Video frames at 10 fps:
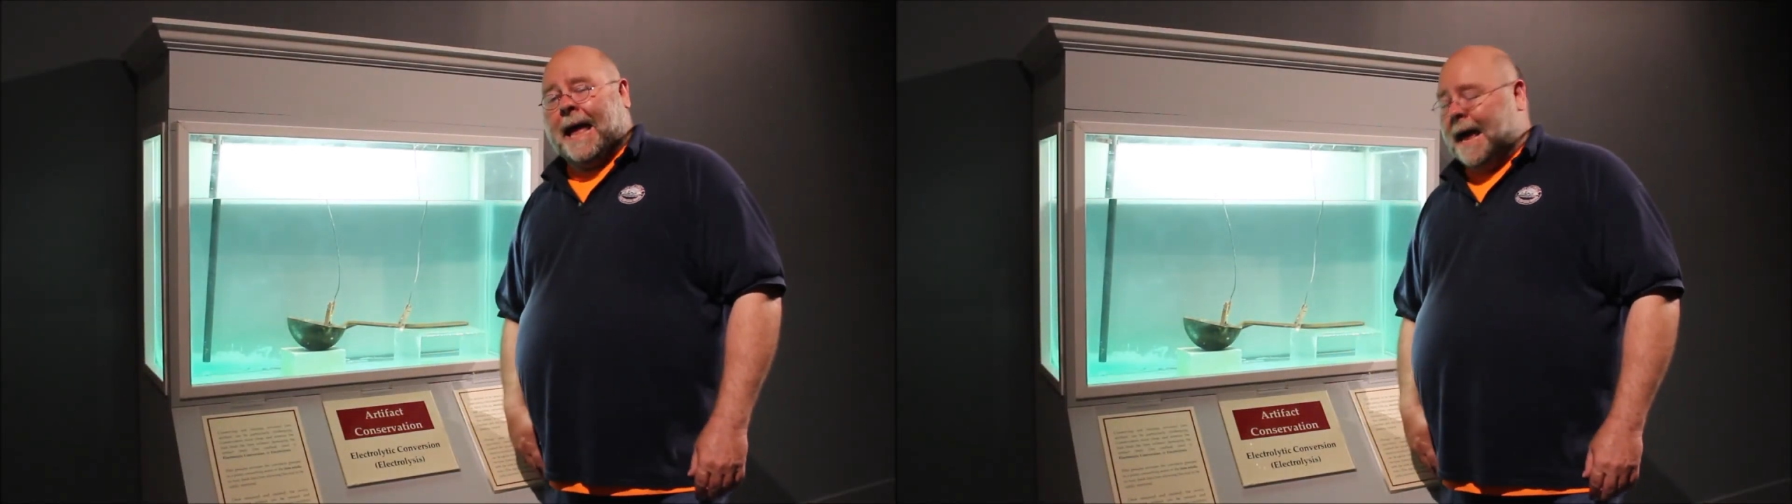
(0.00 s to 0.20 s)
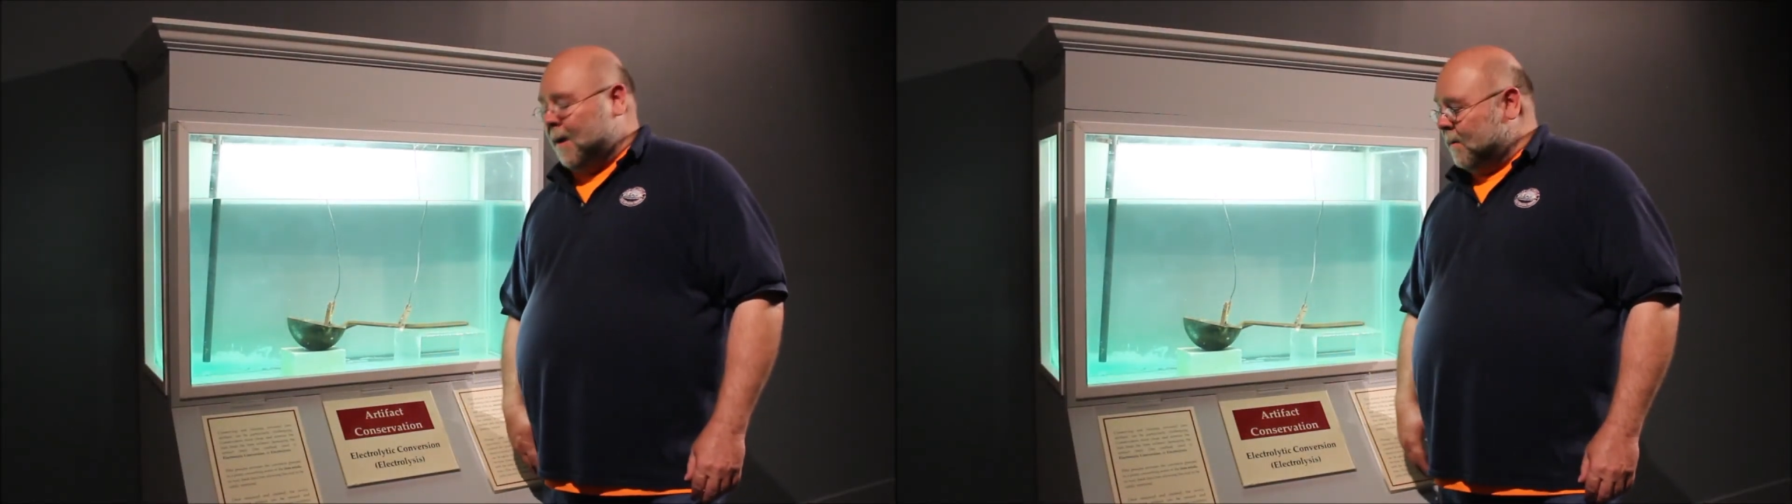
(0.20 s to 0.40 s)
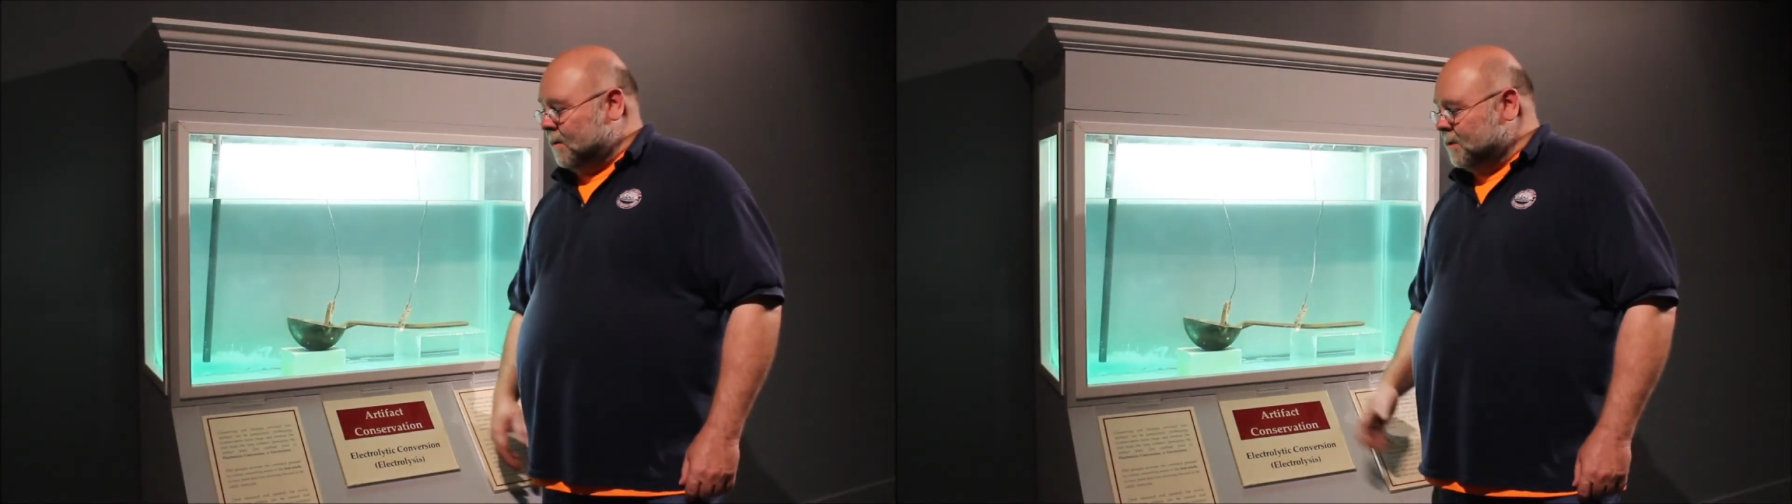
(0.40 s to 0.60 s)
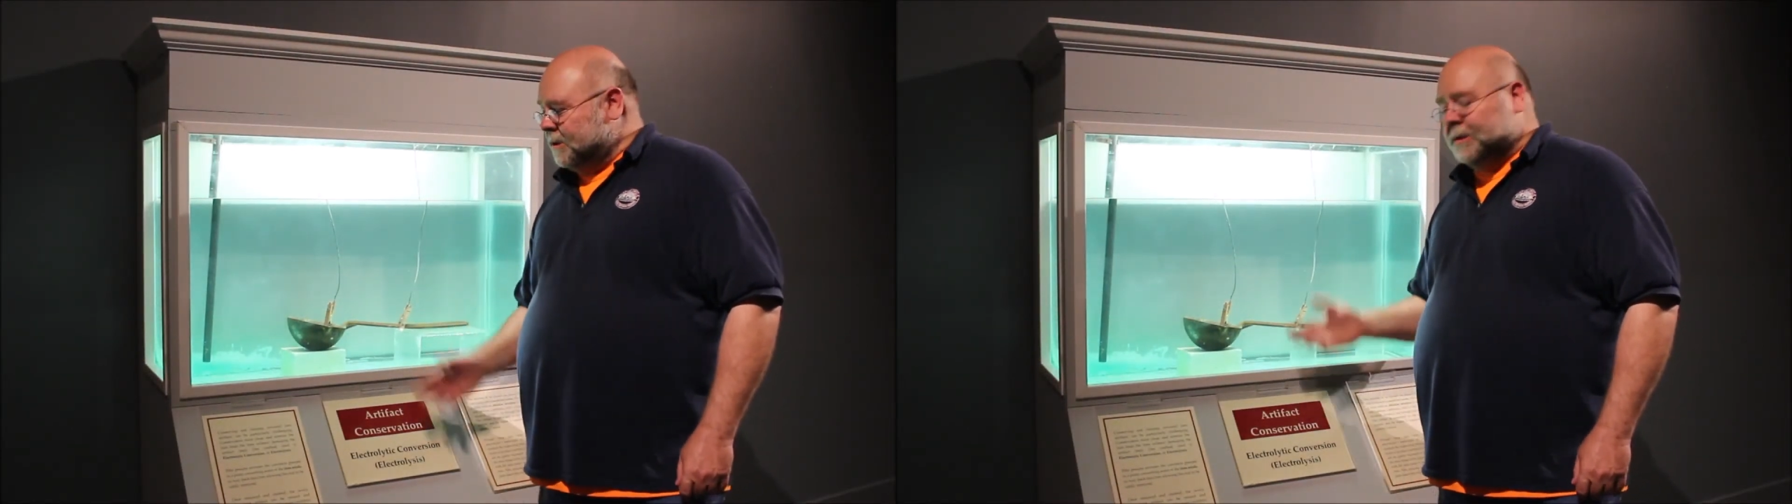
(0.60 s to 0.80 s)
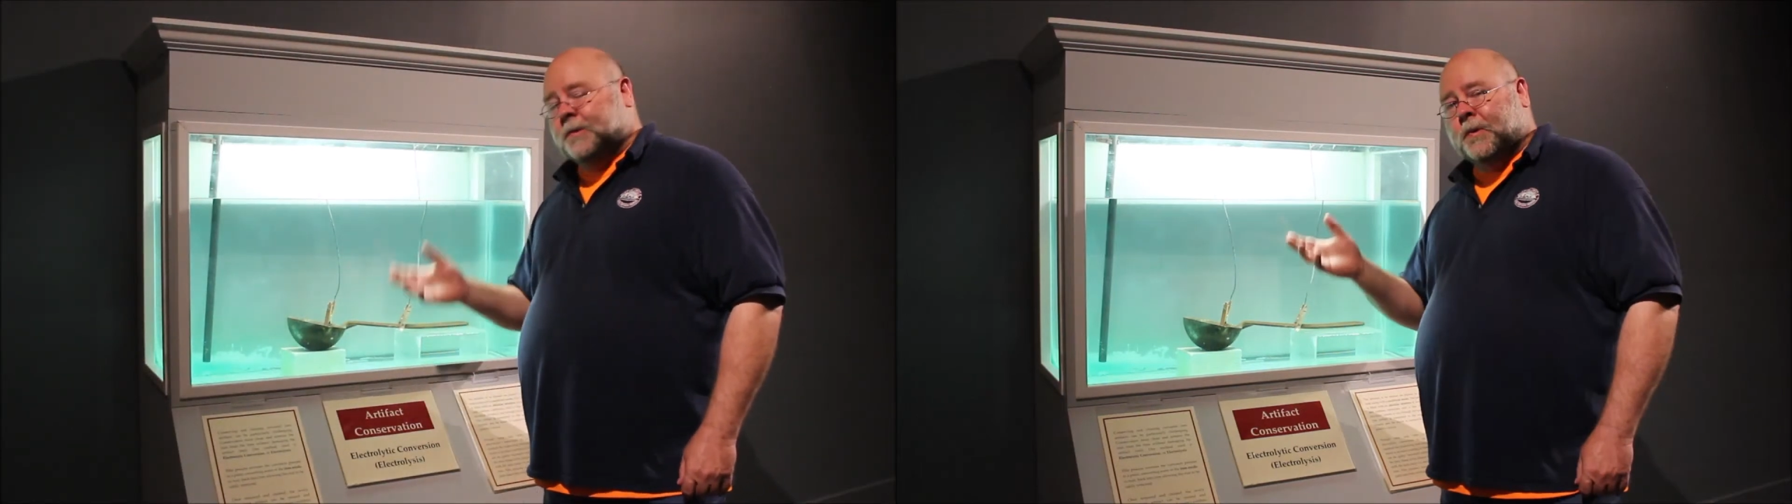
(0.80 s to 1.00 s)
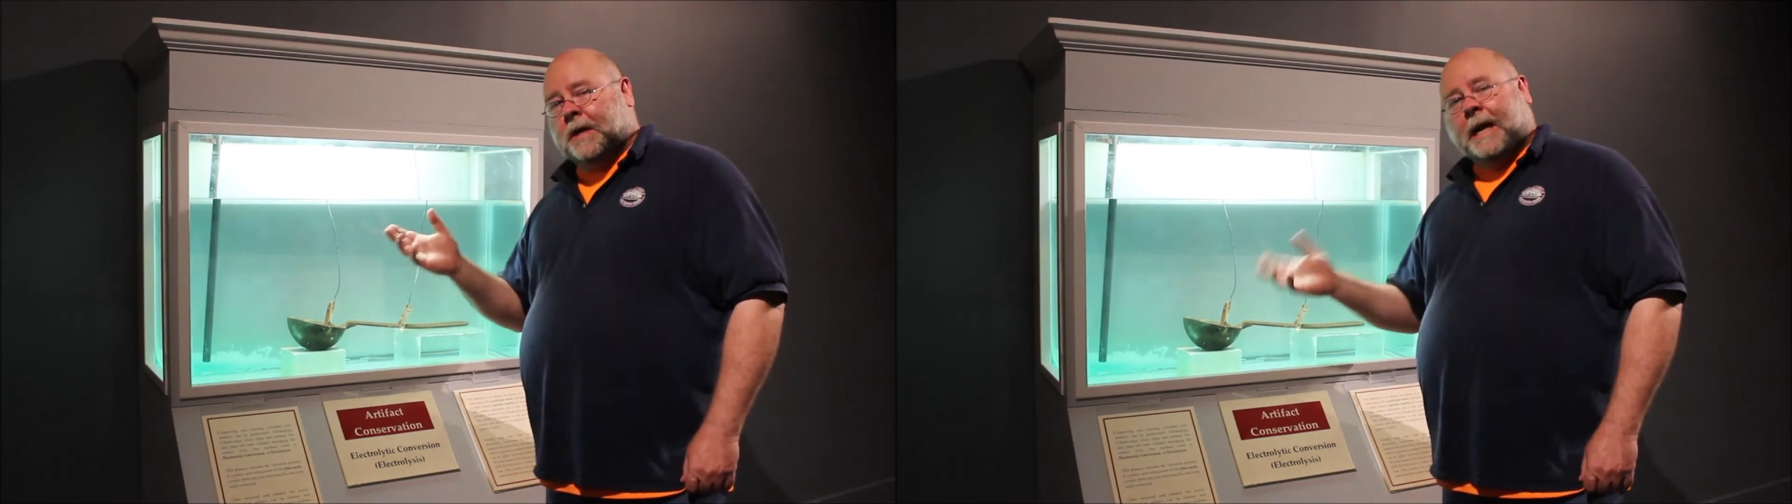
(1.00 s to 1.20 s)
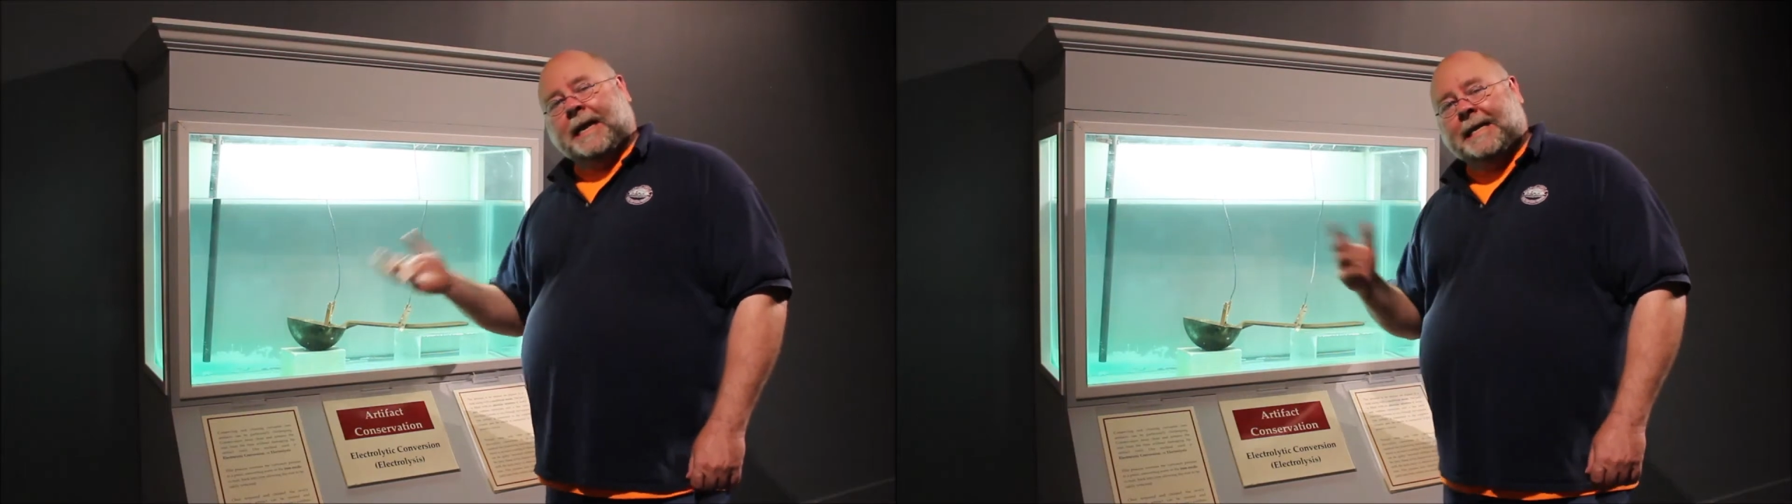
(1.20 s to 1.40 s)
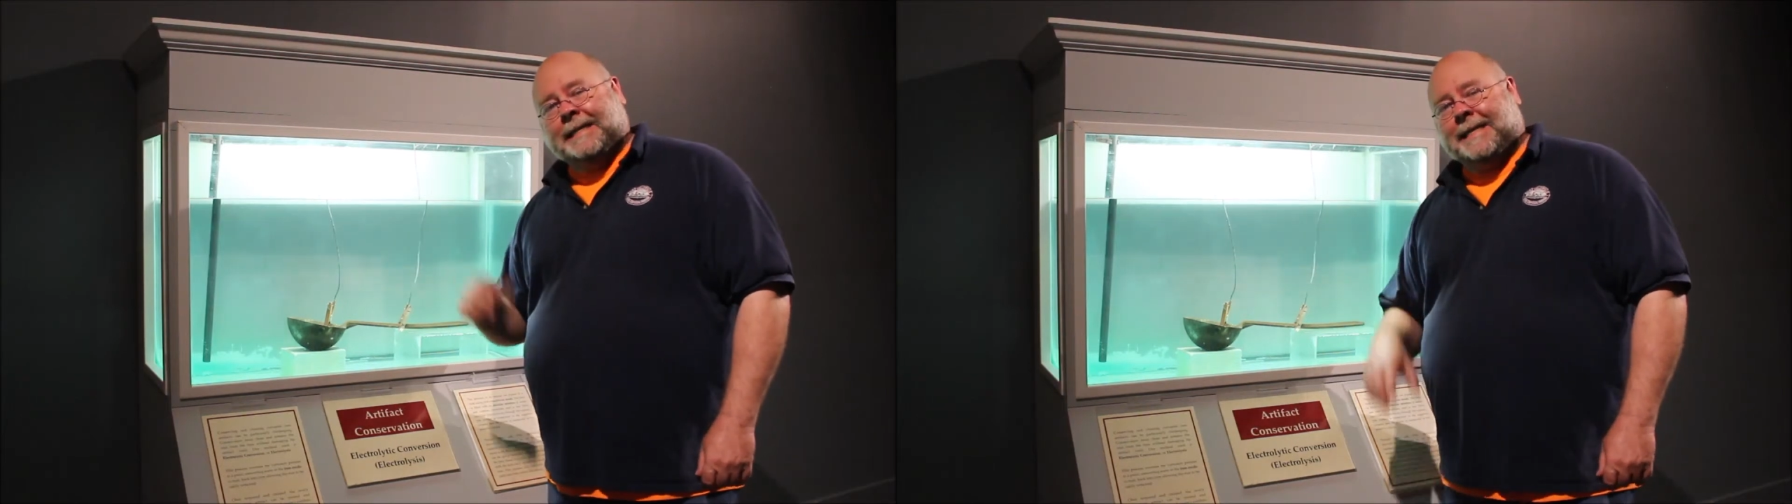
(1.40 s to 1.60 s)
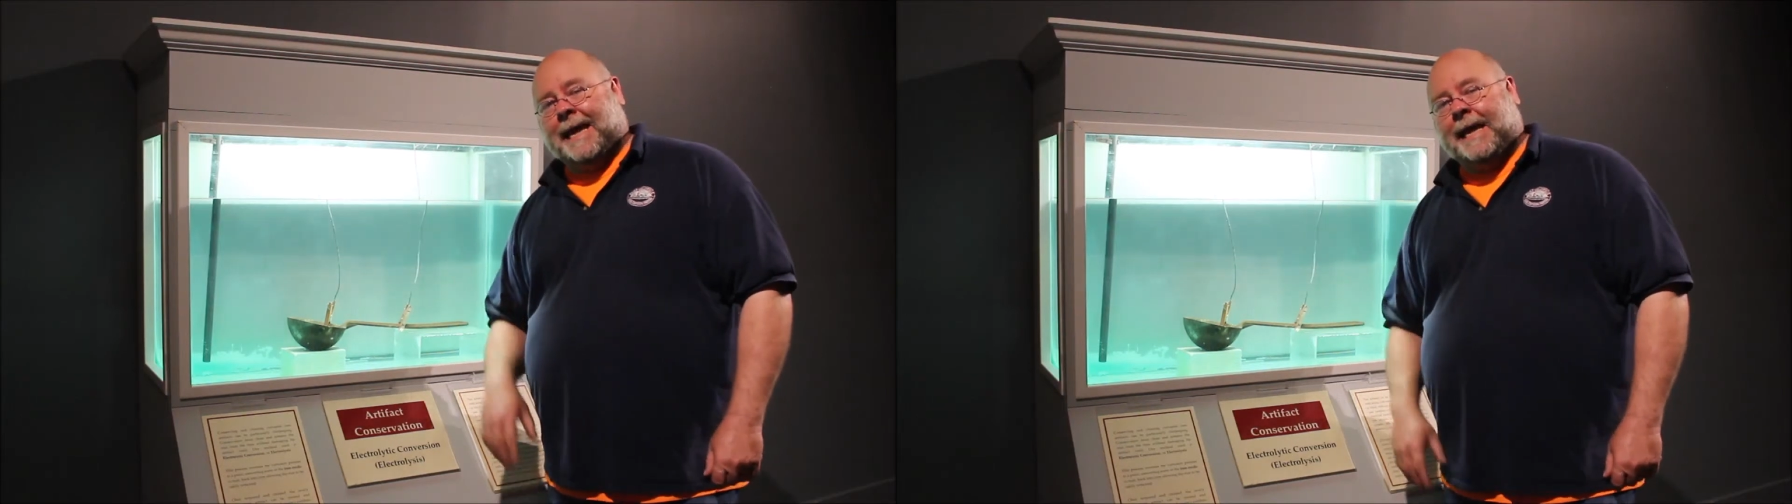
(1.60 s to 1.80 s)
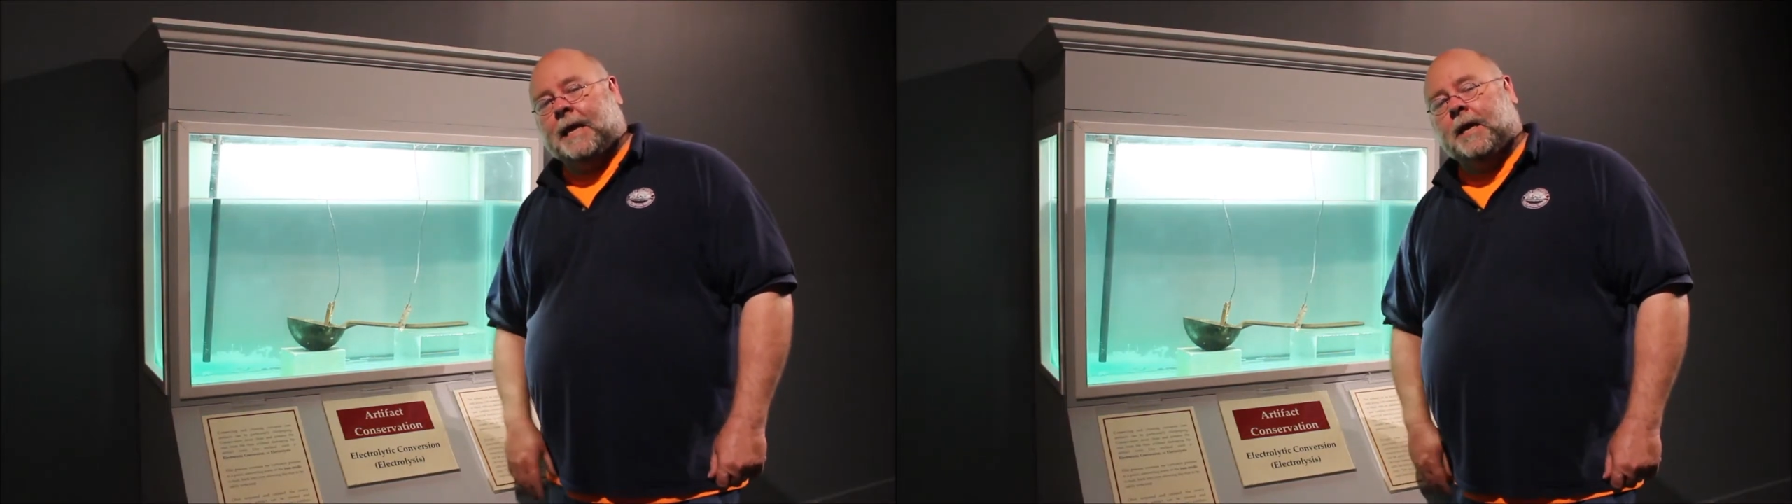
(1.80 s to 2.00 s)
hours to clean the
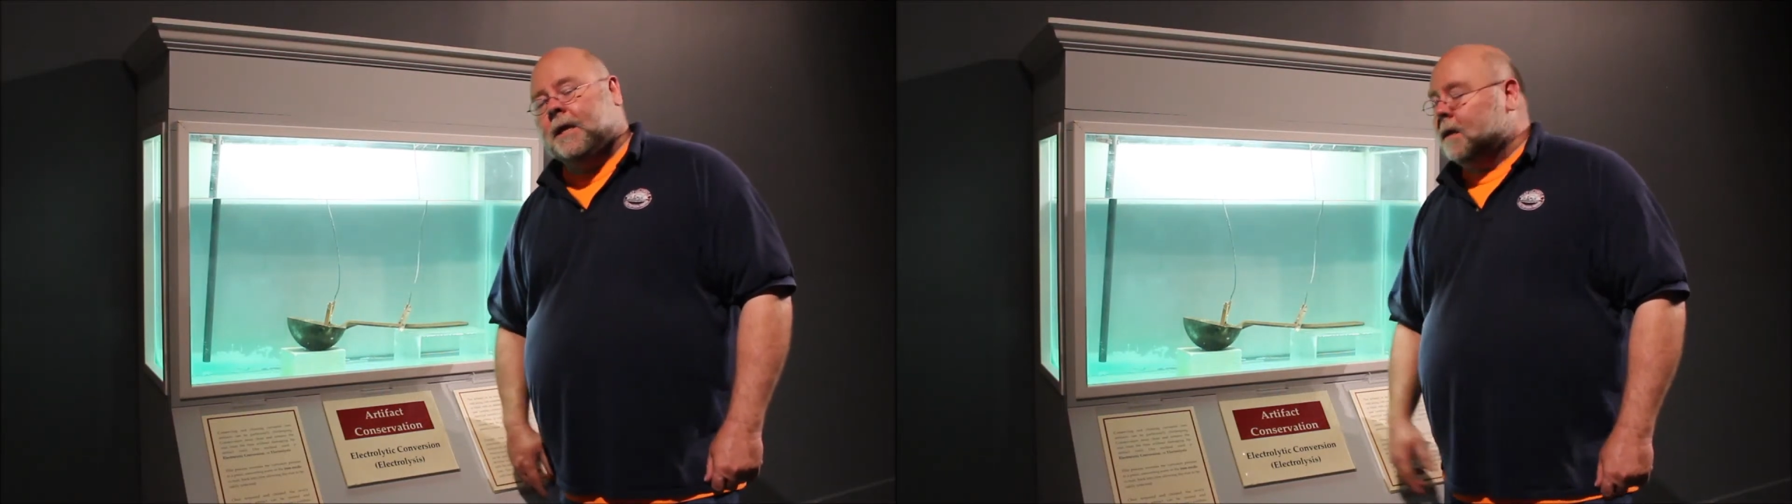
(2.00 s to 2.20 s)
tank